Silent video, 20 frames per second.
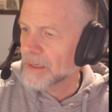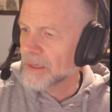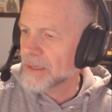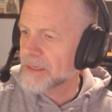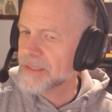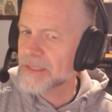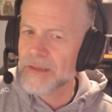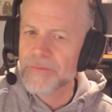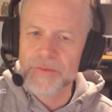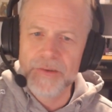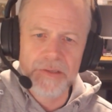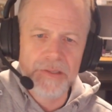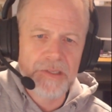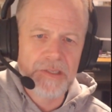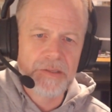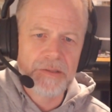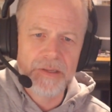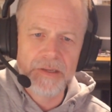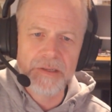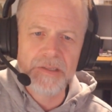see if
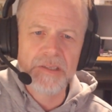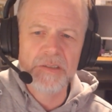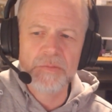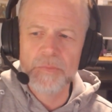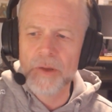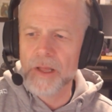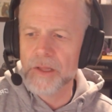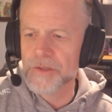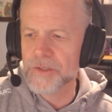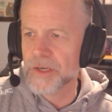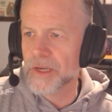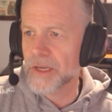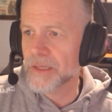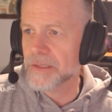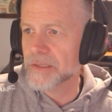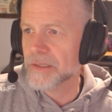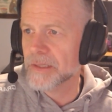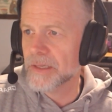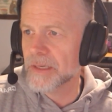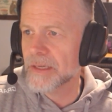there's a small
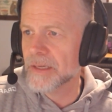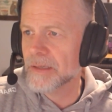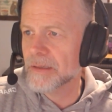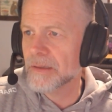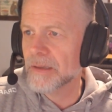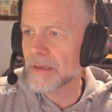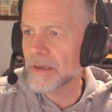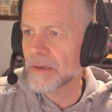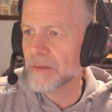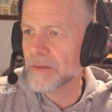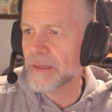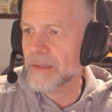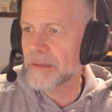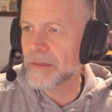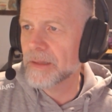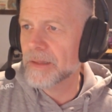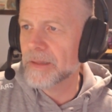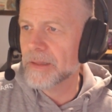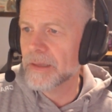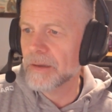chance
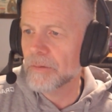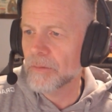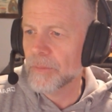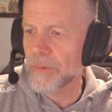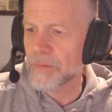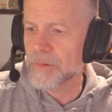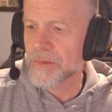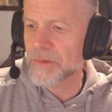that he remembers.